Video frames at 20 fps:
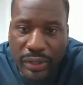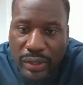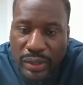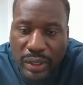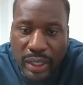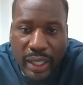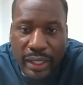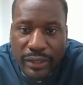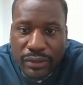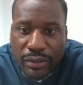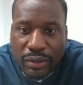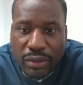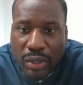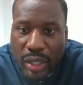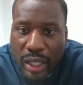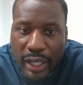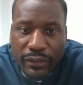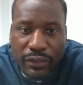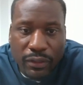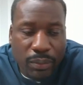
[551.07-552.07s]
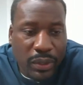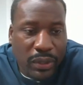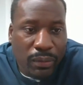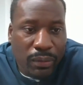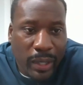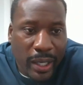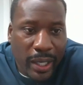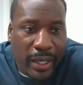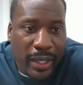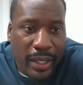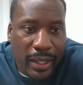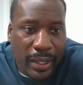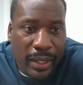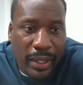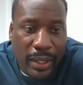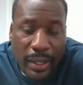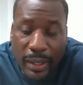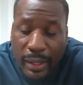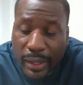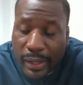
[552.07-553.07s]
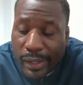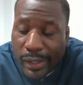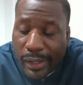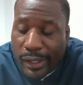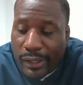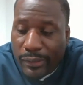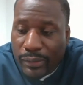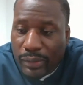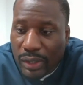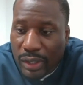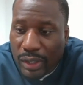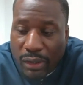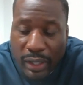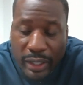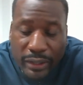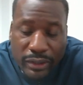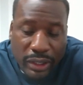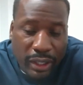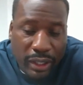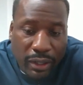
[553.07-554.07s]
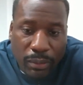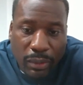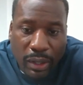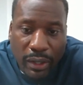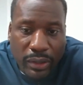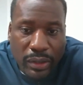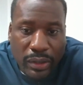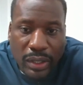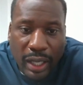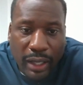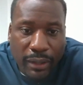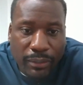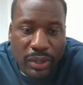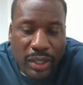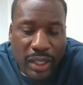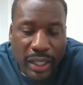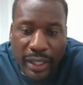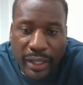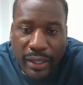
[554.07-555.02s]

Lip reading: these guys are going to have to be ready. You know, I tell them all the time,